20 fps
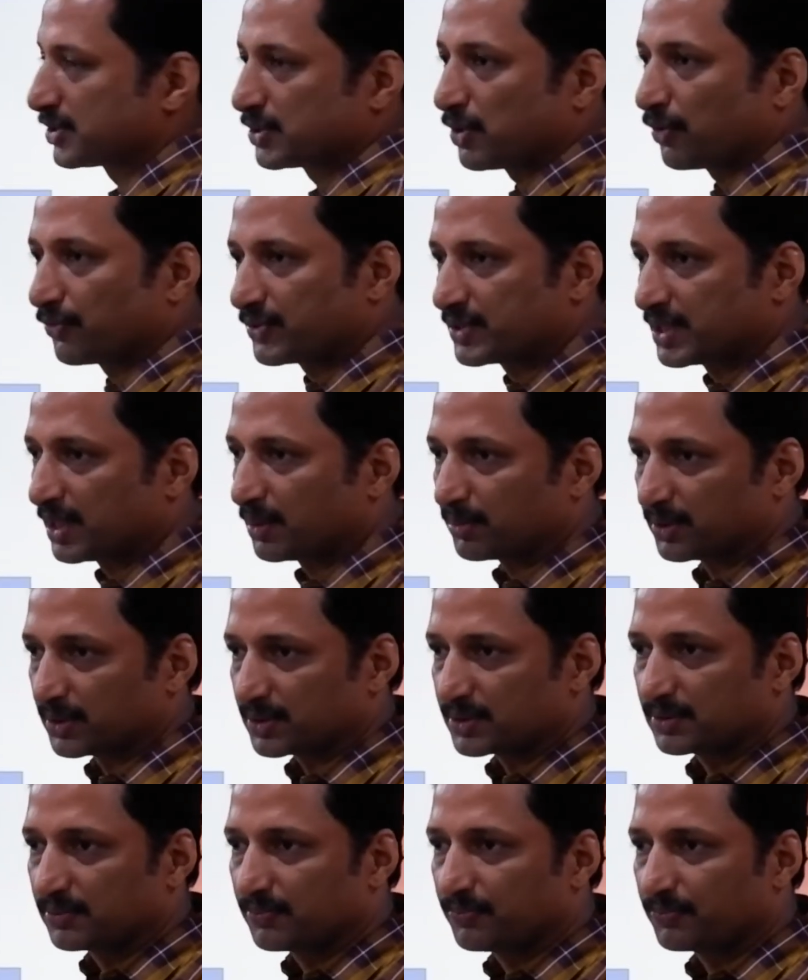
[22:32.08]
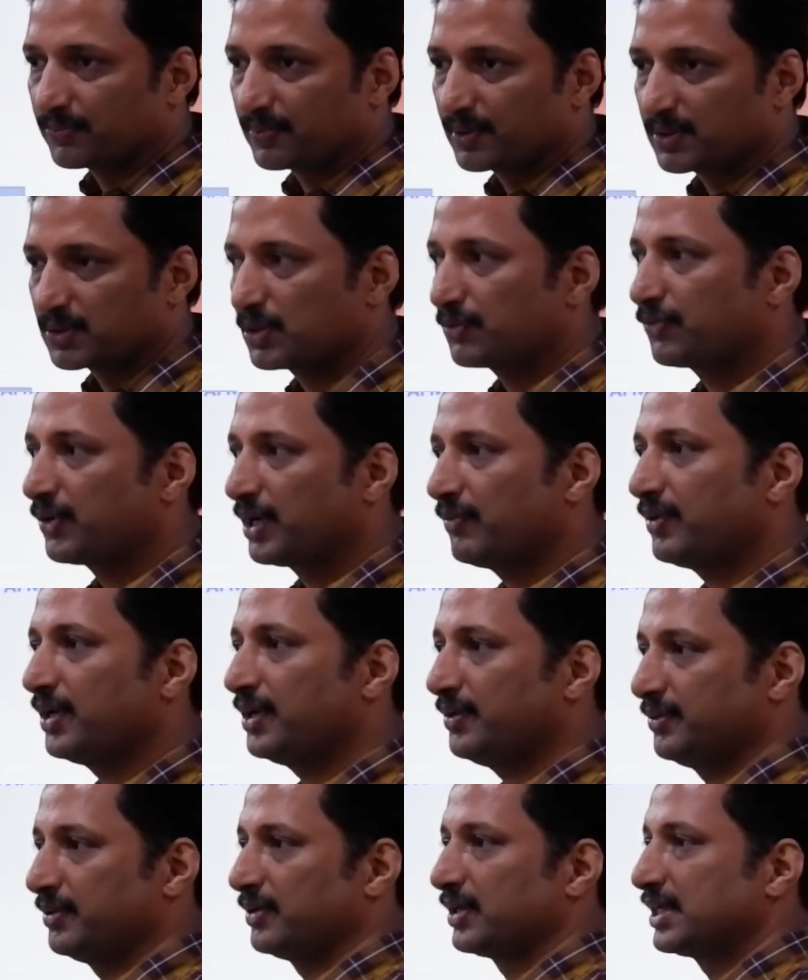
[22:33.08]
soft samples. So if you have
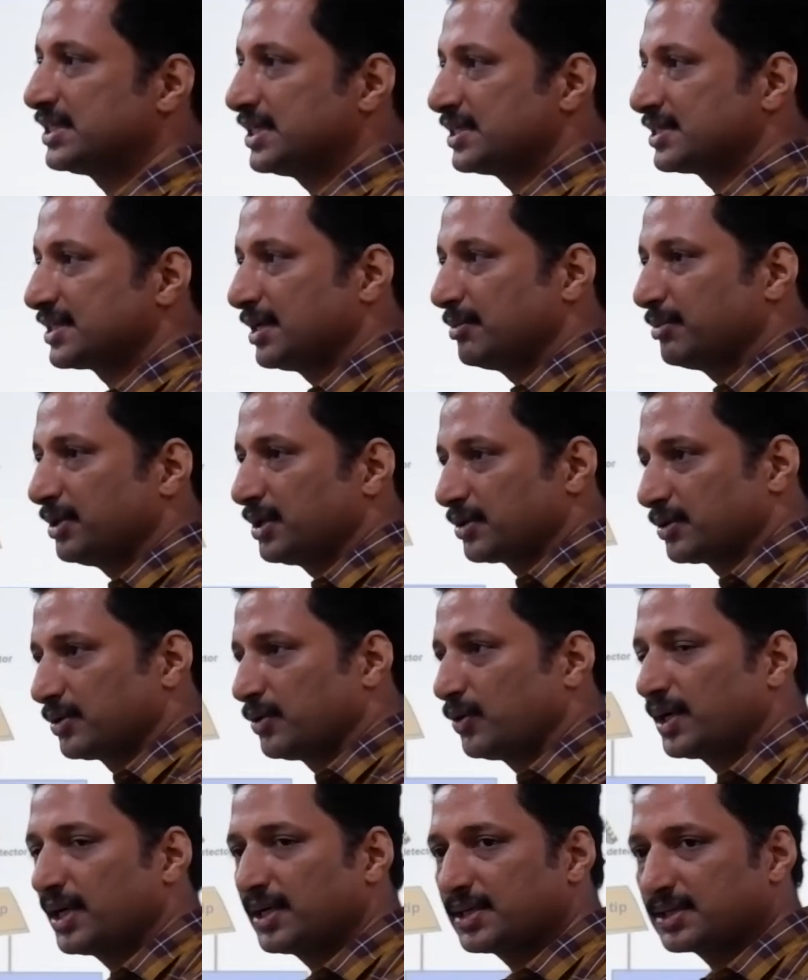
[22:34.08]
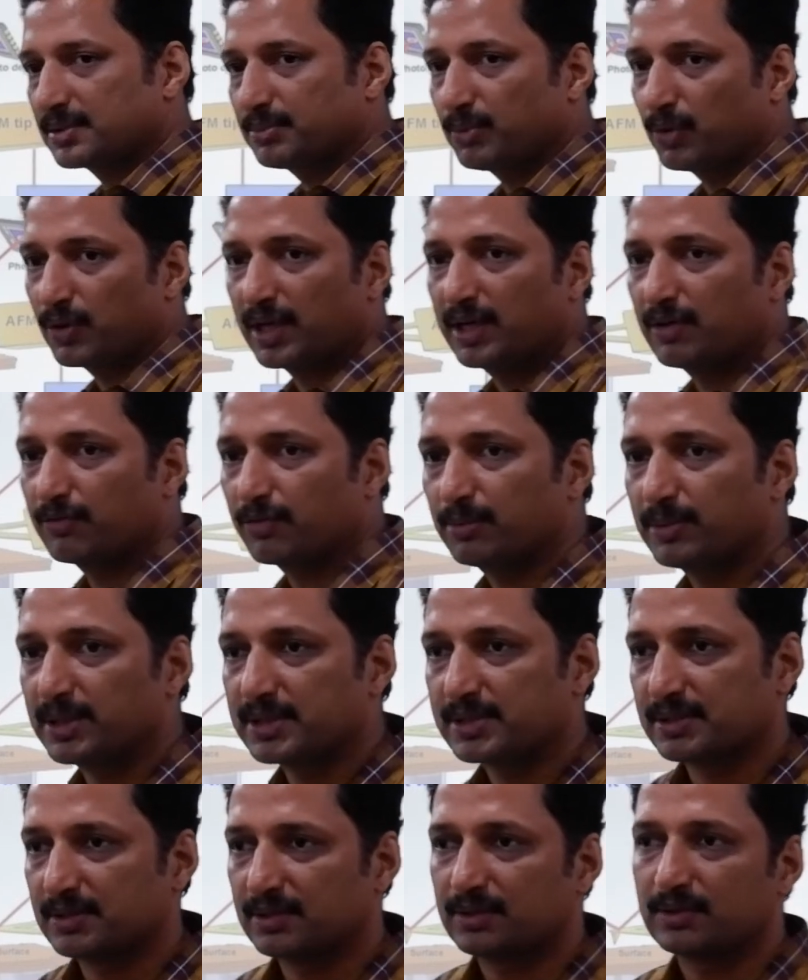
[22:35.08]
a rigid sample, contact mode AFM
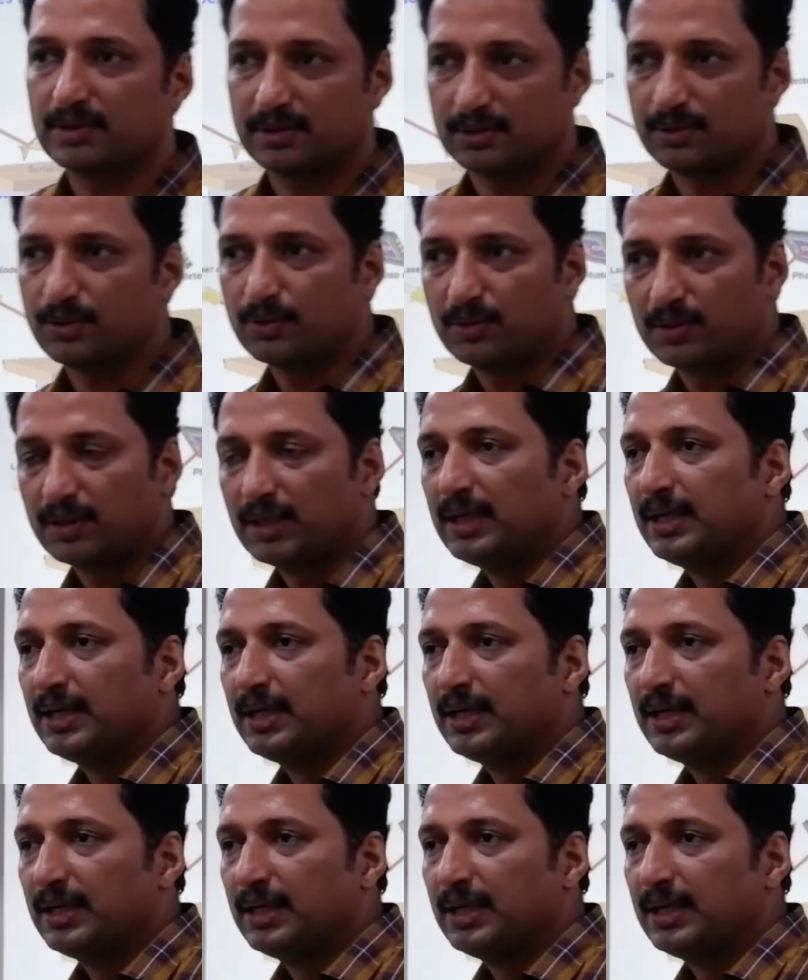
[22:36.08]
is good.